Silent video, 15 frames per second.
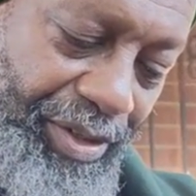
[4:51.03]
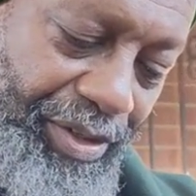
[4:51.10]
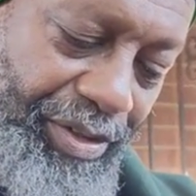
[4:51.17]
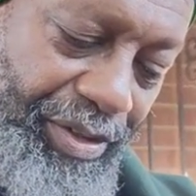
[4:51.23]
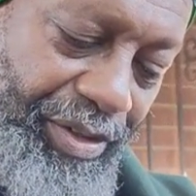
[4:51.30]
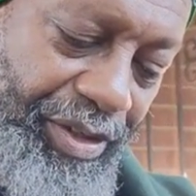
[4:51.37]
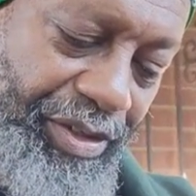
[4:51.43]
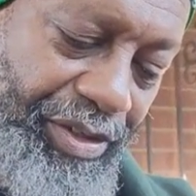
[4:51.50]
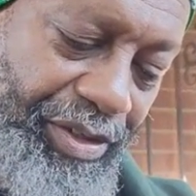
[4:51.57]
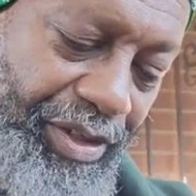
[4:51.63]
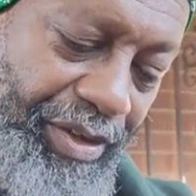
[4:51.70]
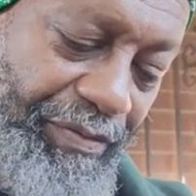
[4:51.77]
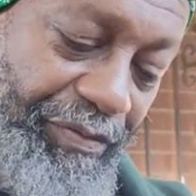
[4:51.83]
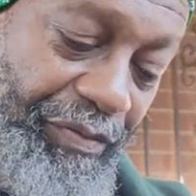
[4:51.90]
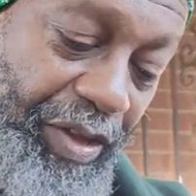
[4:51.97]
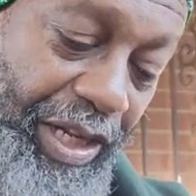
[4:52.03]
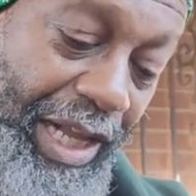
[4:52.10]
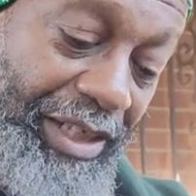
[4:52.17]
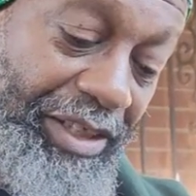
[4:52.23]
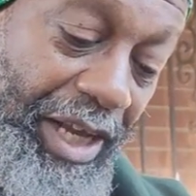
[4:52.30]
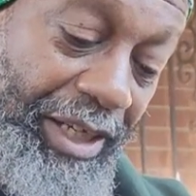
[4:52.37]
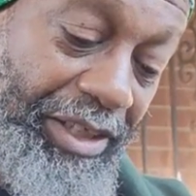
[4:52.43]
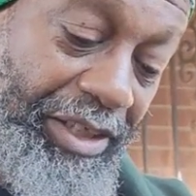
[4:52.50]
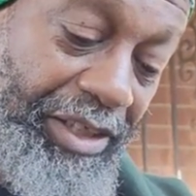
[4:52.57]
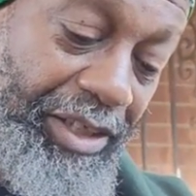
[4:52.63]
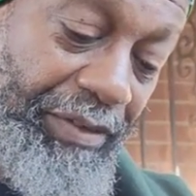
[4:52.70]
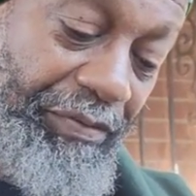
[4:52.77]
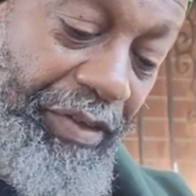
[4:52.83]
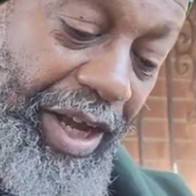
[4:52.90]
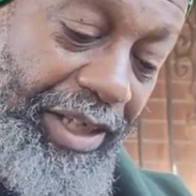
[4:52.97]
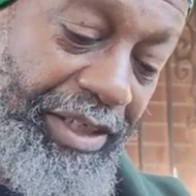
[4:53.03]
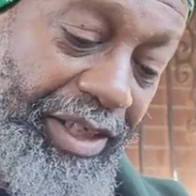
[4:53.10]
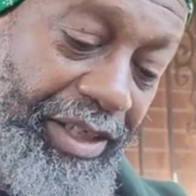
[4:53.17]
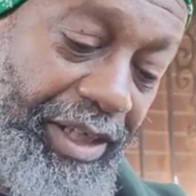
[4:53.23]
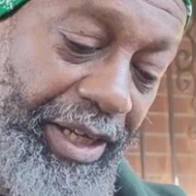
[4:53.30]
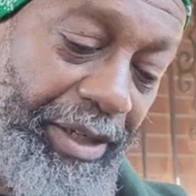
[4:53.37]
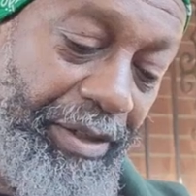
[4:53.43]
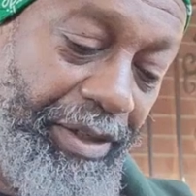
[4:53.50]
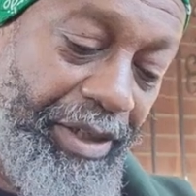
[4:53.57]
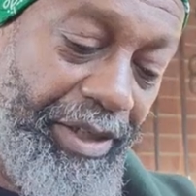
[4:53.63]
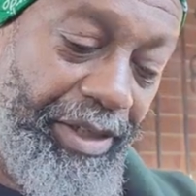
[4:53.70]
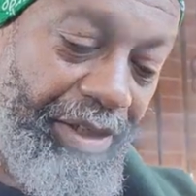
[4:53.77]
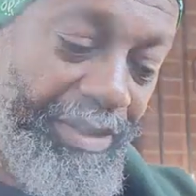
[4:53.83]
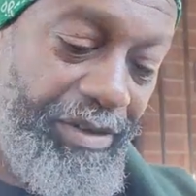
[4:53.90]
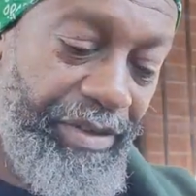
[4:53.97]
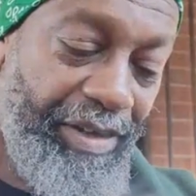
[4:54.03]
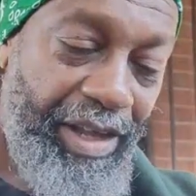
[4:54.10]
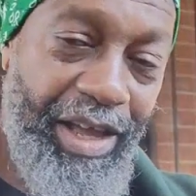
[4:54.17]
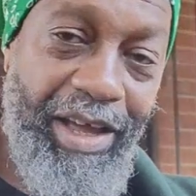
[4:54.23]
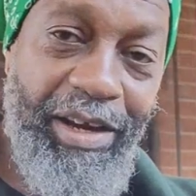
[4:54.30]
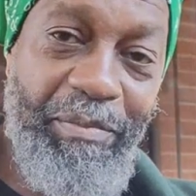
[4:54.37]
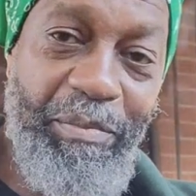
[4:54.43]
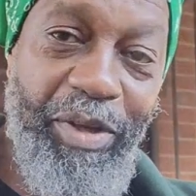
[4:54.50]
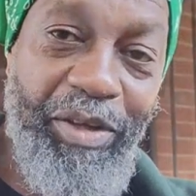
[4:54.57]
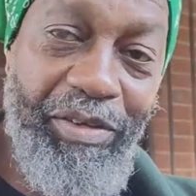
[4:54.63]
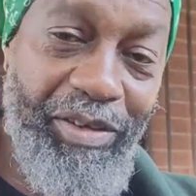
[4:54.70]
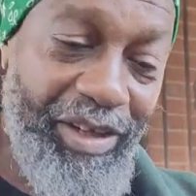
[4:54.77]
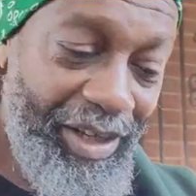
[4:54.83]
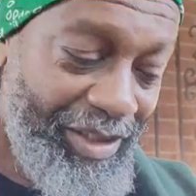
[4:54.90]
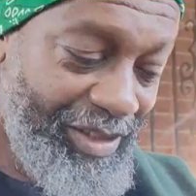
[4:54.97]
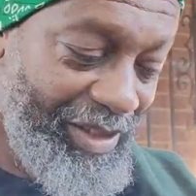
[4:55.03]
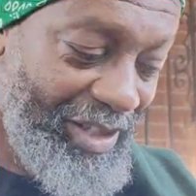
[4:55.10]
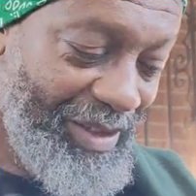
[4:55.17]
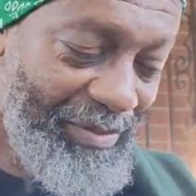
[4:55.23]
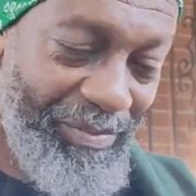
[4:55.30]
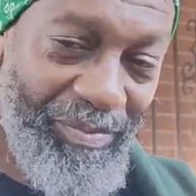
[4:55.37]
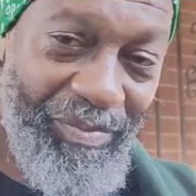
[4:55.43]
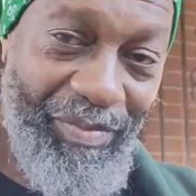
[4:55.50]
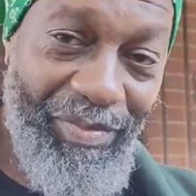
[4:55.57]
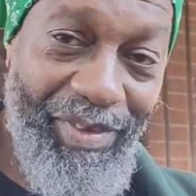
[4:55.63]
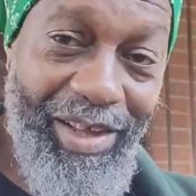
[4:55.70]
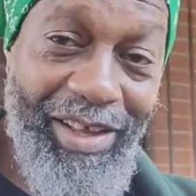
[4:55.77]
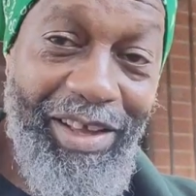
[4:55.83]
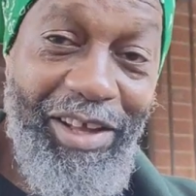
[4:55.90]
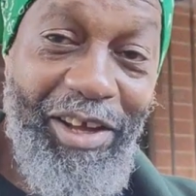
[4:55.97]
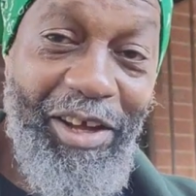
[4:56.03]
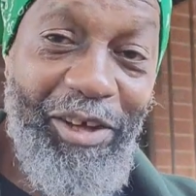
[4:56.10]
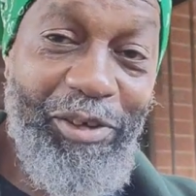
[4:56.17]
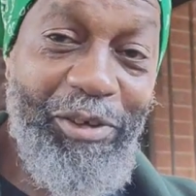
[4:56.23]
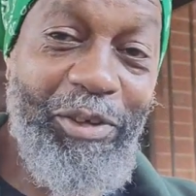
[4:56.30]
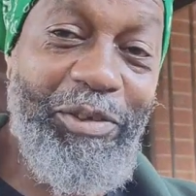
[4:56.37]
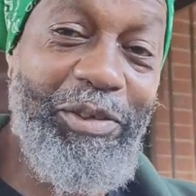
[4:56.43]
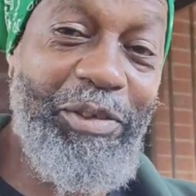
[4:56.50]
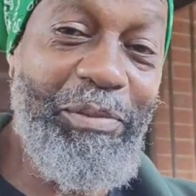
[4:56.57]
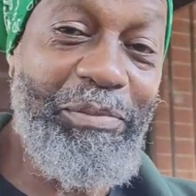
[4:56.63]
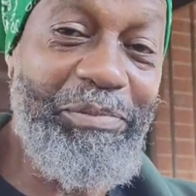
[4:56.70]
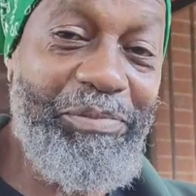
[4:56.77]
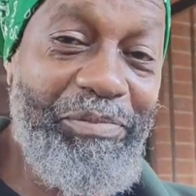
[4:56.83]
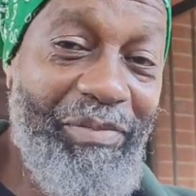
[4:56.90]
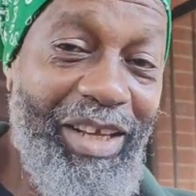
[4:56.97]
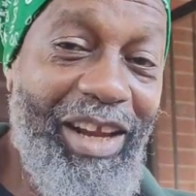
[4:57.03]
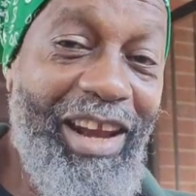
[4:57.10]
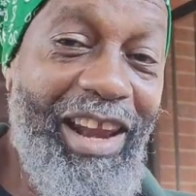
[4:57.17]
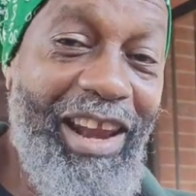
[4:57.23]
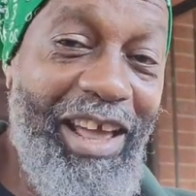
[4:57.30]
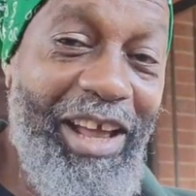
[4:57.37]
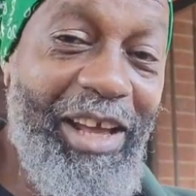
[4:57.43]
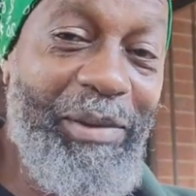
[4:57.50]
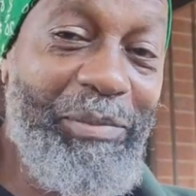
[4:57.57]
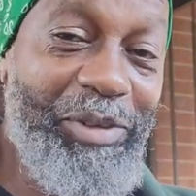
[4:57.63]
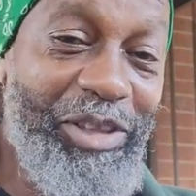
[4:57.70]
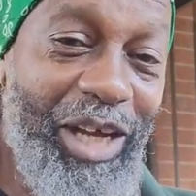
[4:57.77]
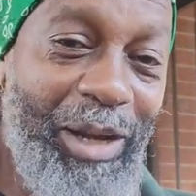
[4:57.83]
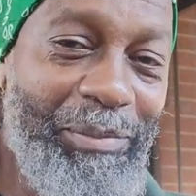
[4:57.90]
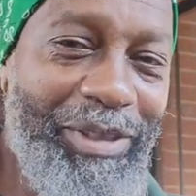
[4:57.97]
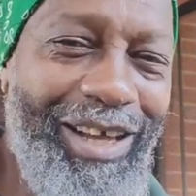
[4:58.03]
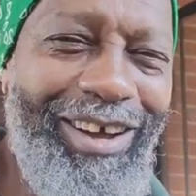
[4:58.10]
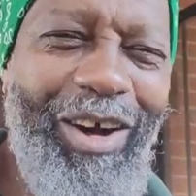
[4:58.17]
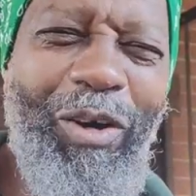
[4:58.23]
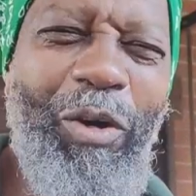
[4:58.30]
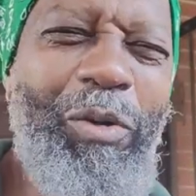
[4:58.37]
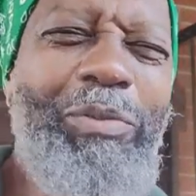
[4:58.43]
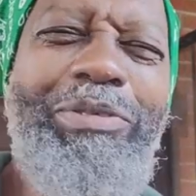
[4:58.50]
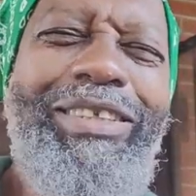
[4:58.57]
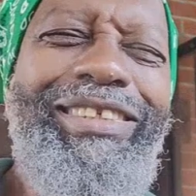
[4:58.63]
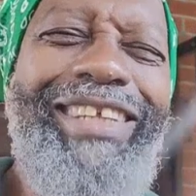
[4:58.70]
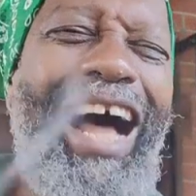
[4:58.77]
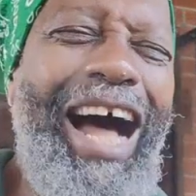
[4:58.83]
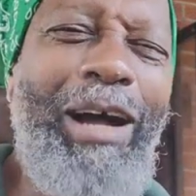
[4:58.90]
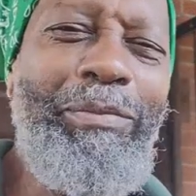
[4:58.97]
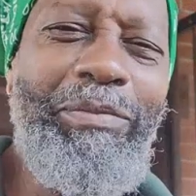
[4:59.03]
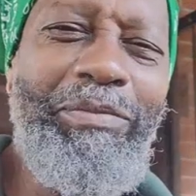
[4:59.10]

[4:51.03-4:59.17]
so this is a that's actually it's a fasting day. I had a meal last night. I cooked some lamb chops. Oh stop!